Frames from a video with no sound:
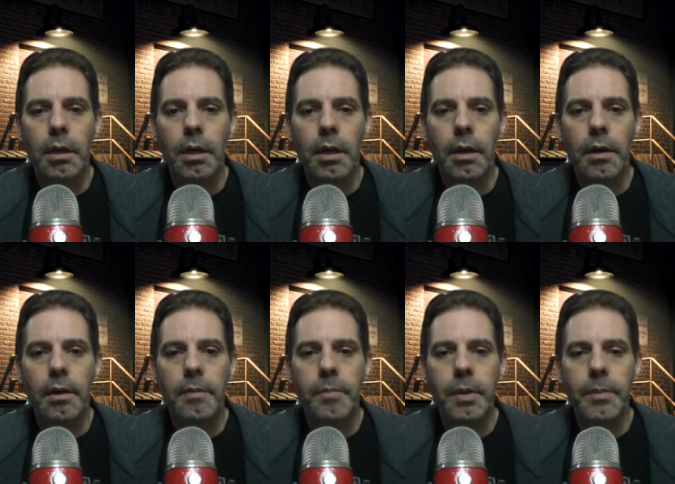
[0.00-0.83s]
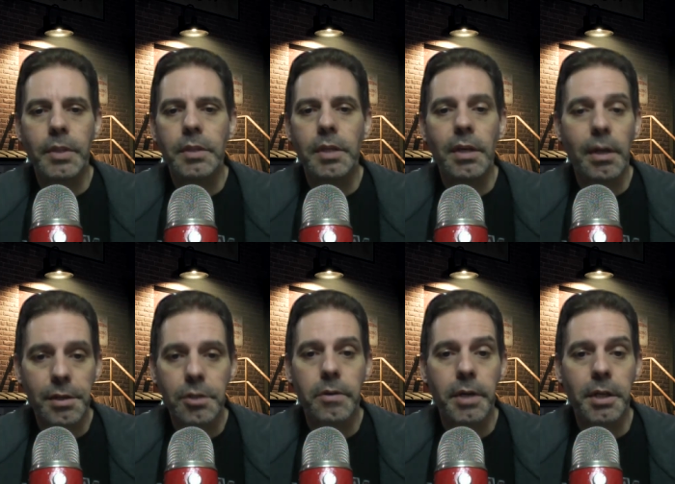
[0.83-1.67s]
BBC
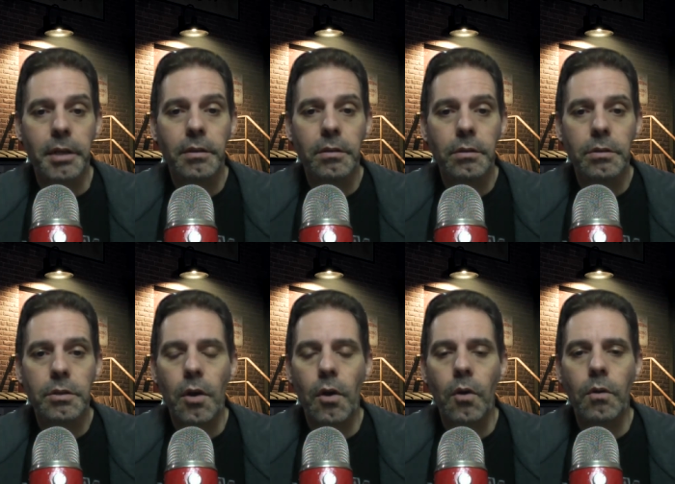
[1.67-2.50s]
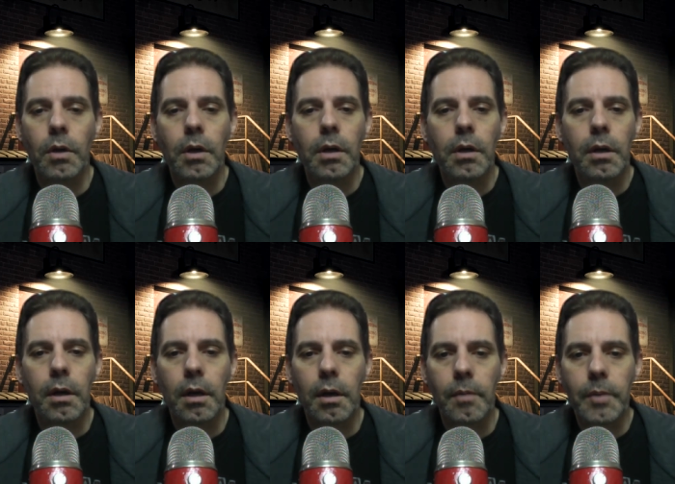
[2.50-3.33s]
history. So,
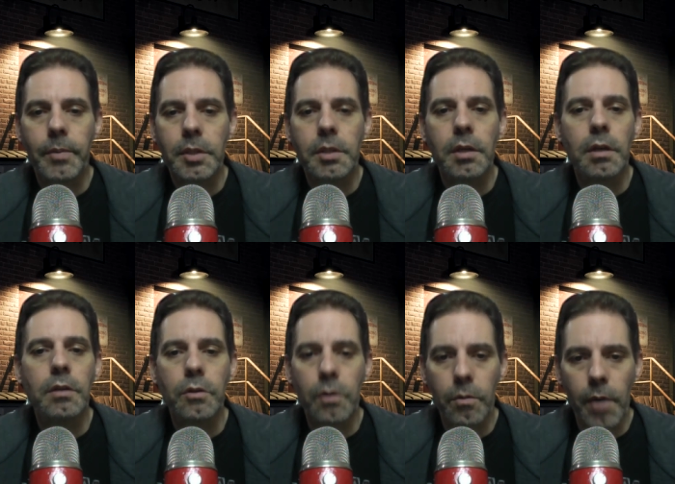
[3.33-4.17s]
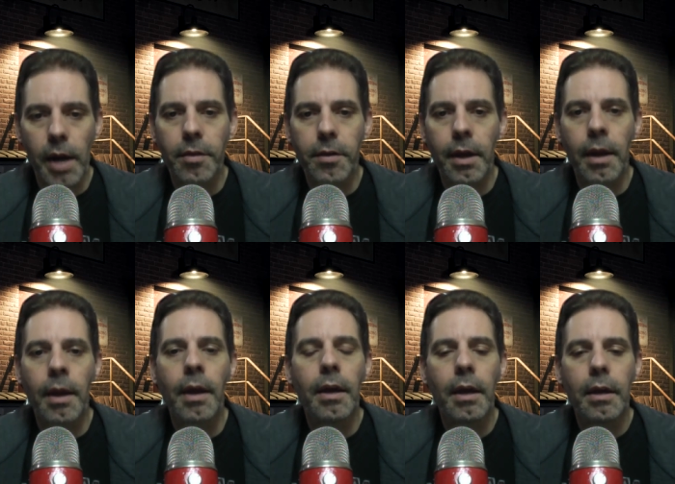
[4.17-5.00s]
BBC, do the right thing,
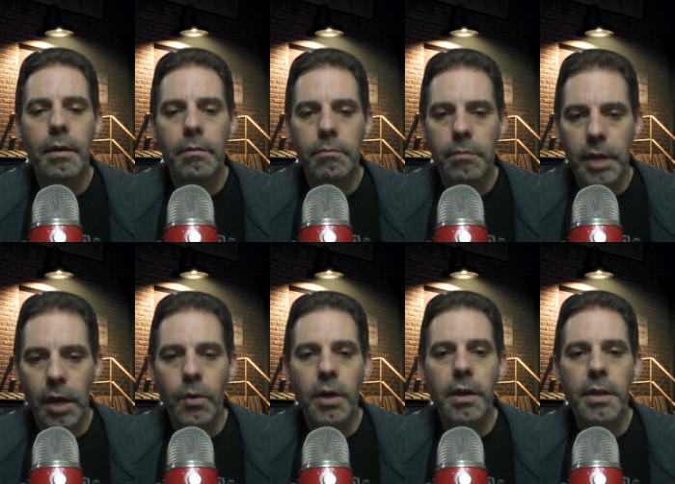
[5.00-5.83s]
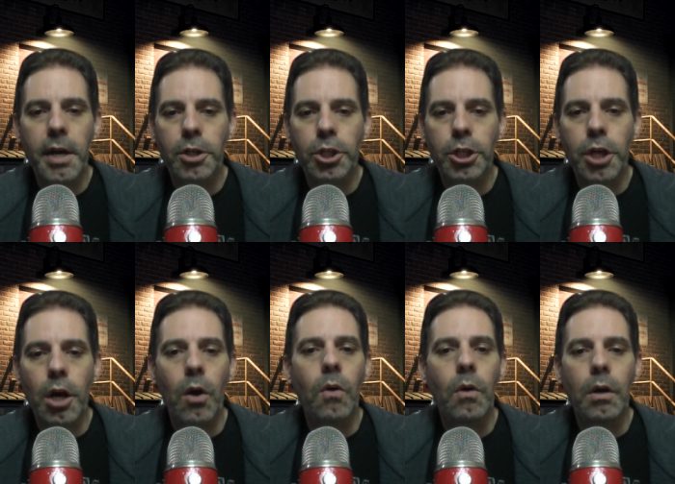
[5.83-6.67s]
get rid of that
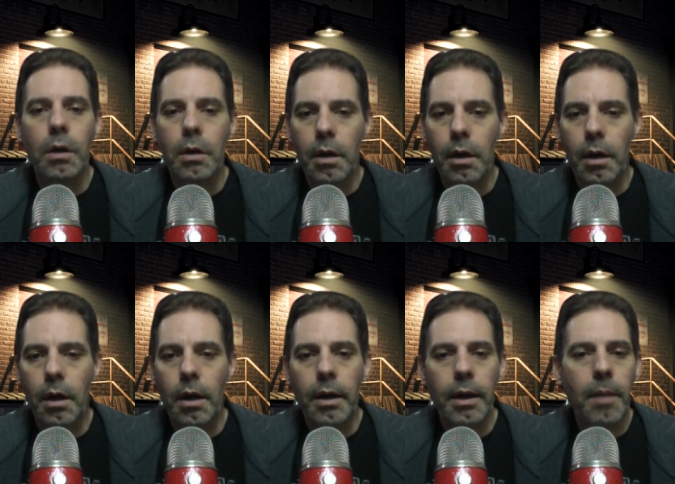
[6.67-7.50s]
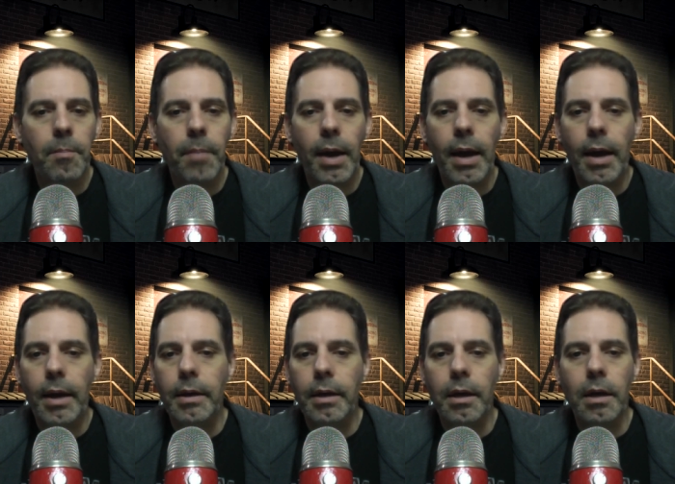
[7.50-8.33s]
show, come back
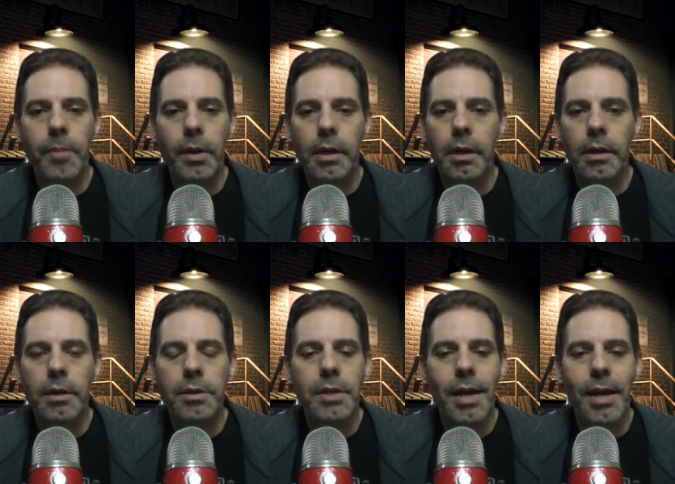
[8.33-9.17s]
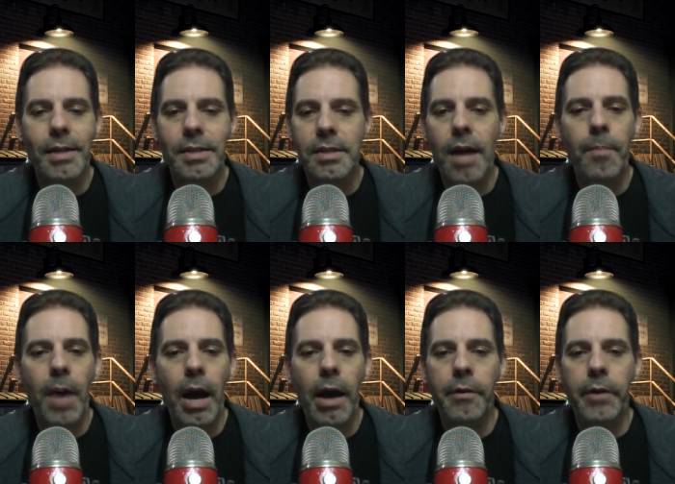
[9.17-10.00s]
in a couple of years, and stop
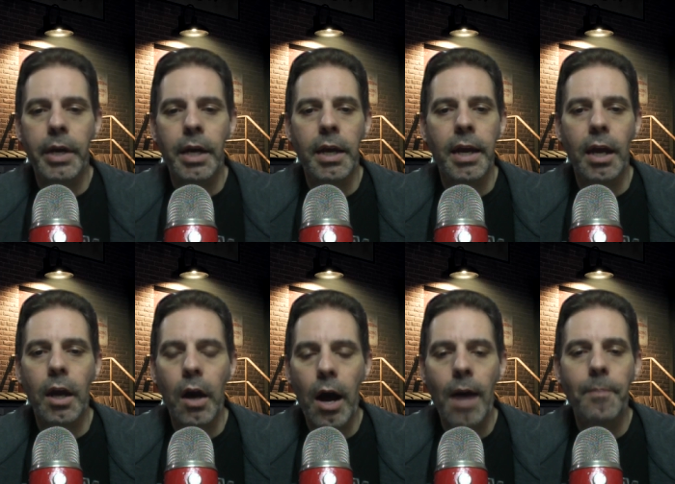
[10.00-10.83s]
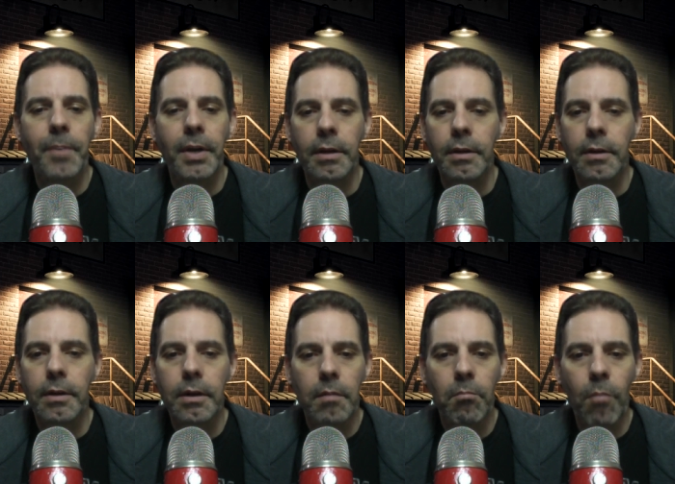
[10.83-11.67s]
hiring incompetent,
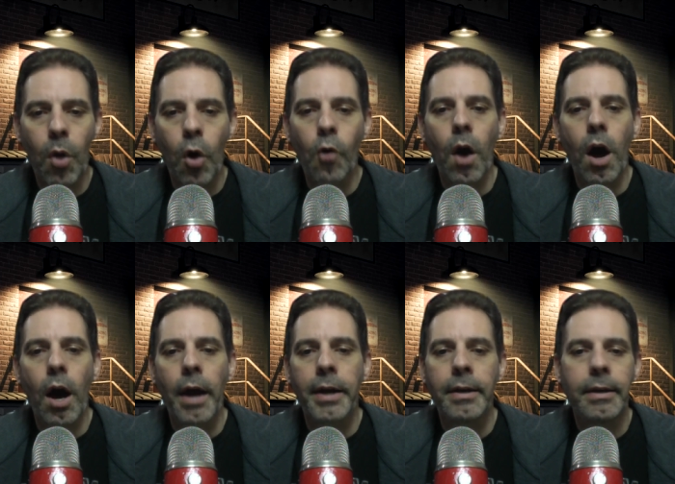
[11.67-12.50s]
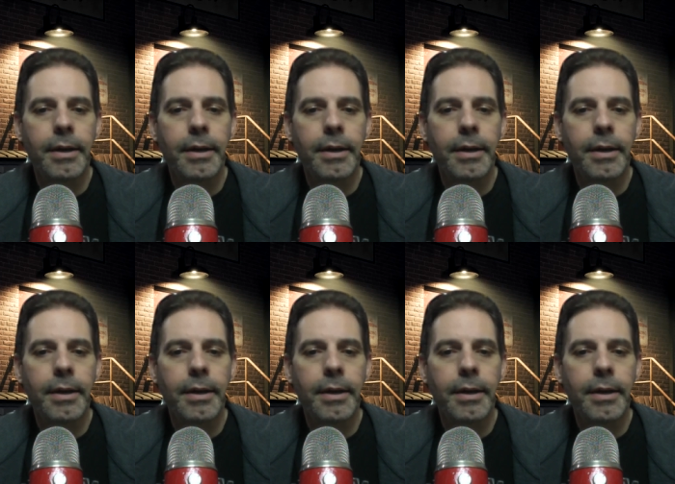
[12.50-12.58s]
moron